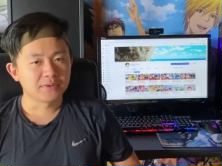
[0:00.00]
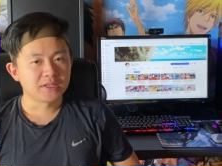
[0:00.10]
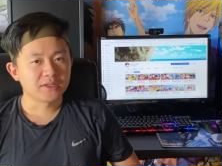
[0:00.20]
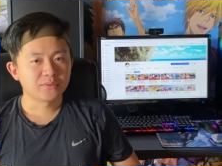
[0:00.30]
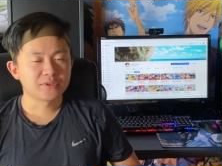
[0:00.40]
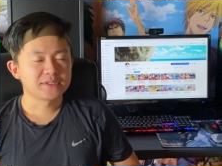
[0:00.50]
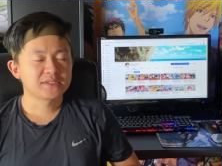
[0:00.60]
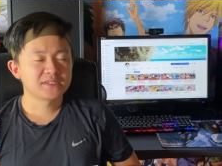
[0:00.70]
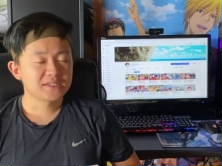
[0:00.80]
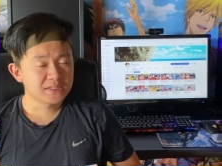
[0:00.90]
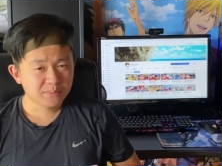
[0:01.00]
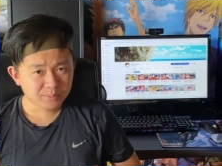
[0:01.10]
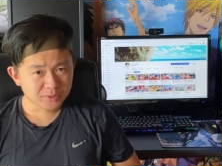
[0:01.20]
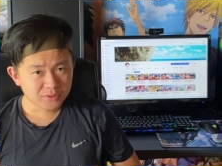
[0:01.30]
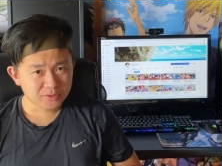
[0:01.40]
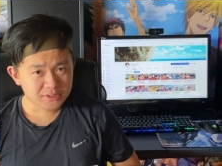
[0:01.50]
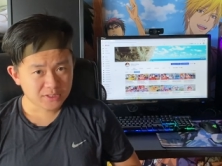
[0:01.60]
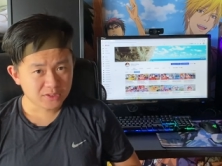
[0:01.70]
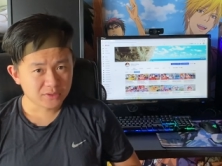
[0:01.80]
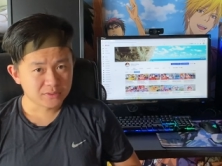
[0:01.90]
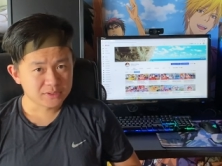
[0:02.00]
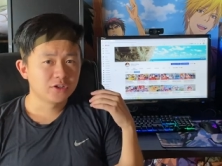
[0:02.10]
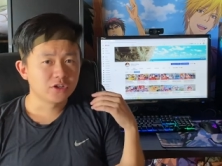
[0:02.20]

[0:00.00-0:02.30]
It was simple to use.